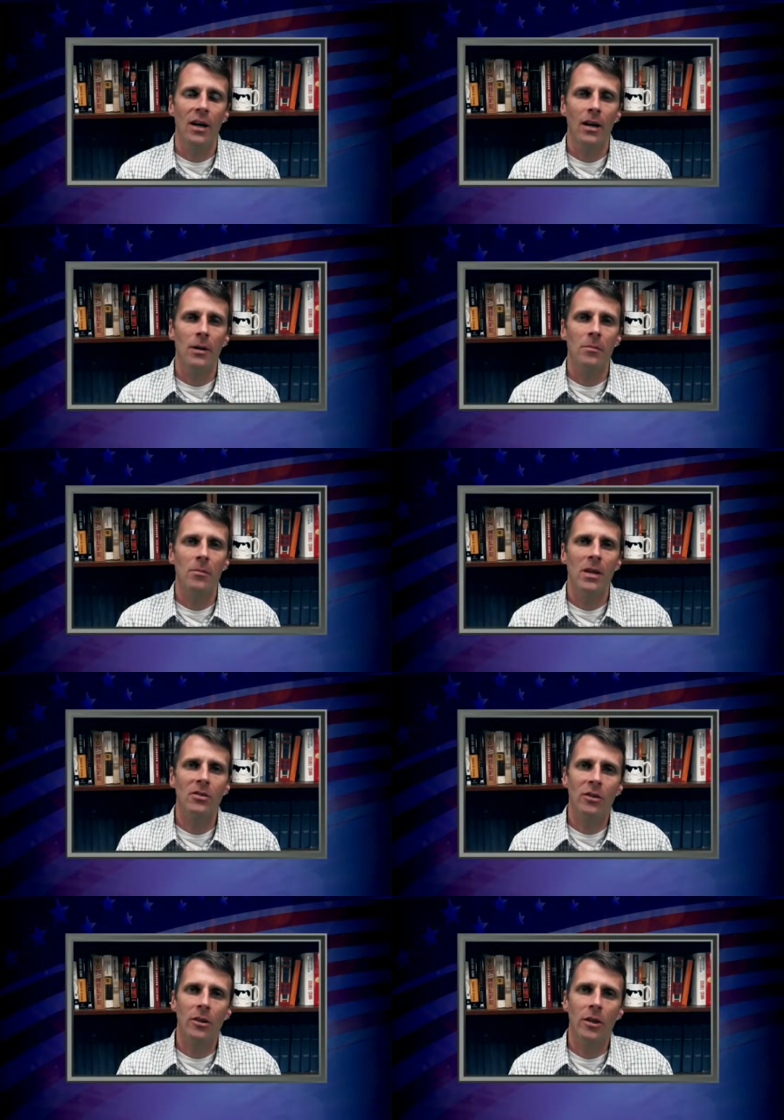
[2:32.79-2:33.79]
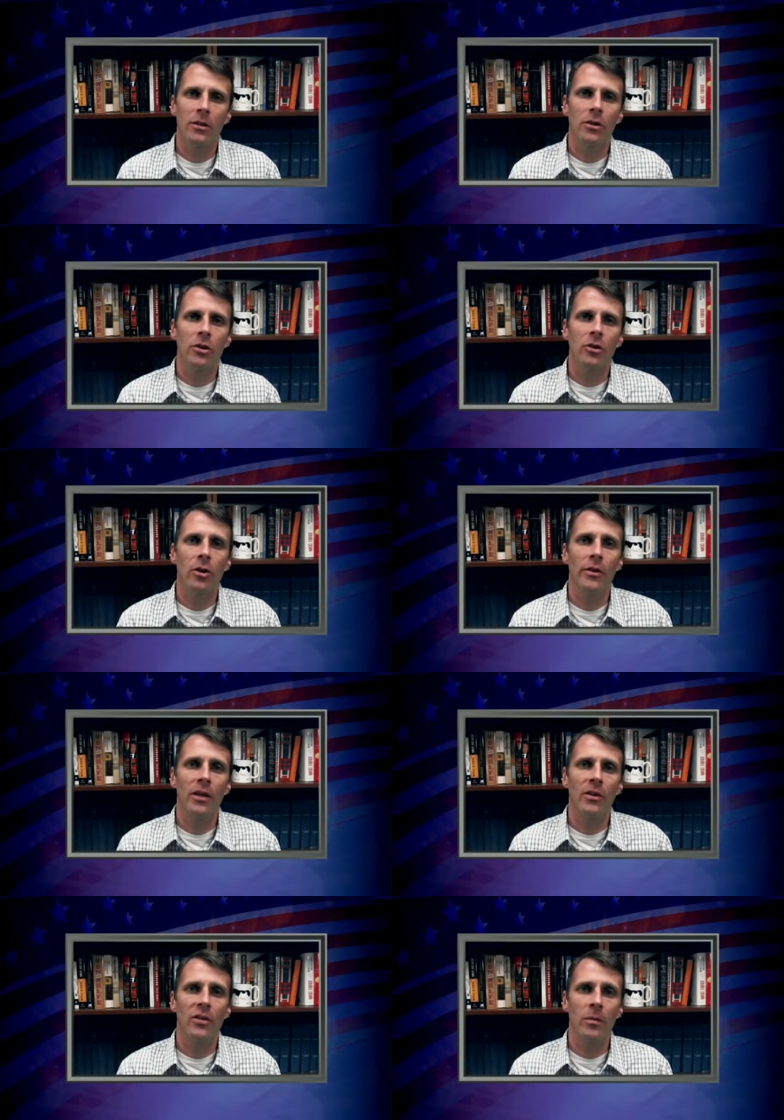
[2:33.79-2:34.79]
um, it's a little unclear. You know,
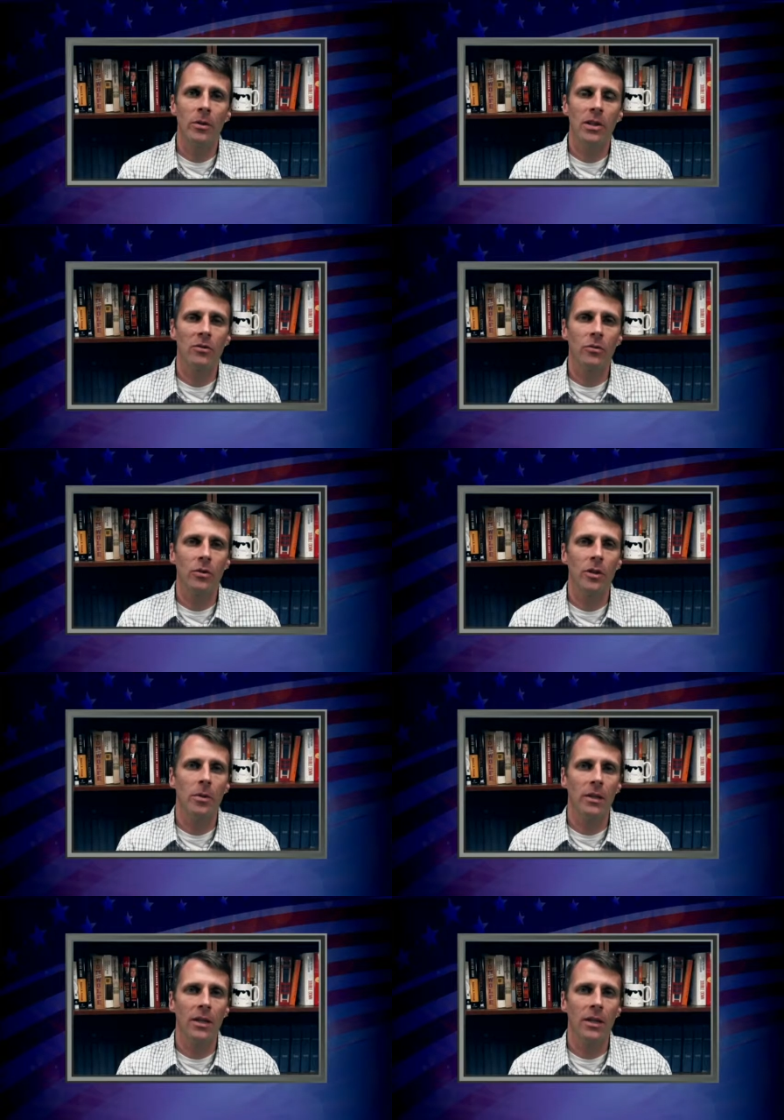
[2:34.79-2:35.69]
the assembly has really been